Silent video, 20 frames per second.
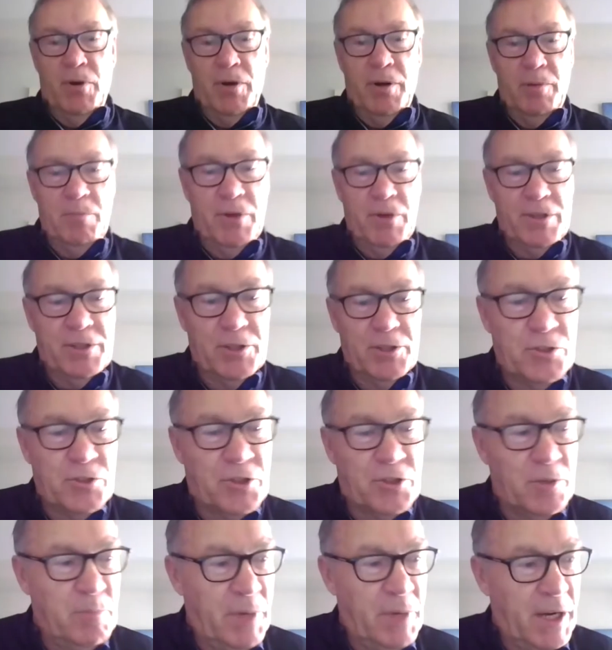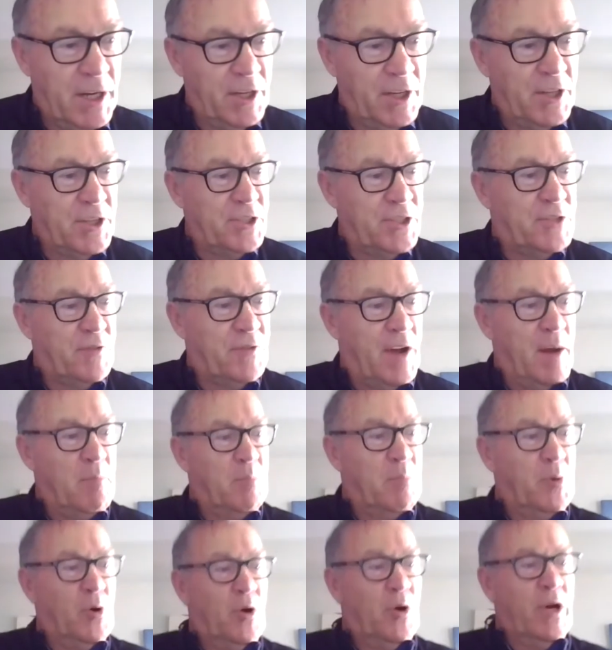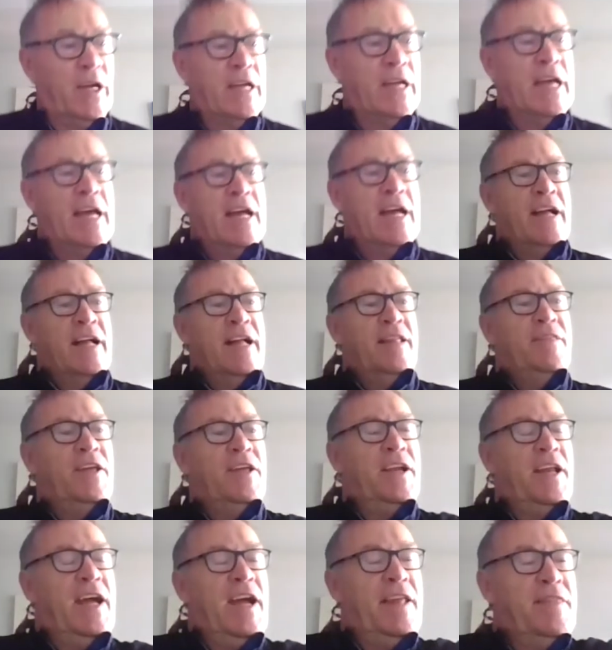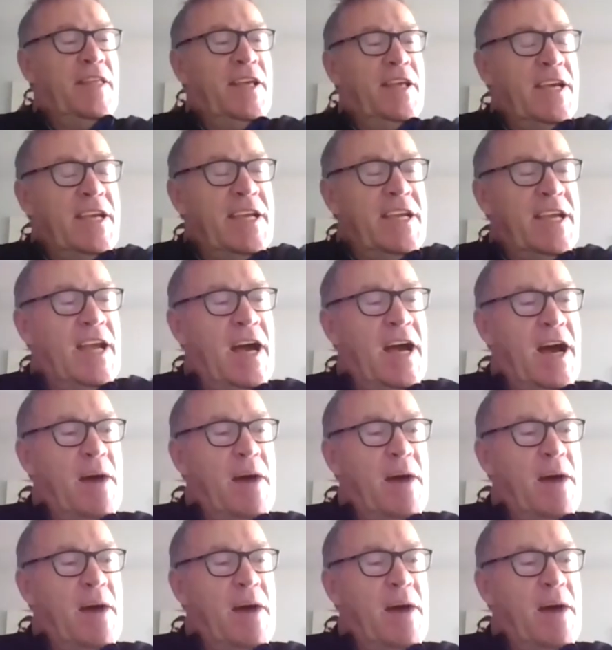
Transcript: I'm a Gilston Bay Lindisfarne boy that had the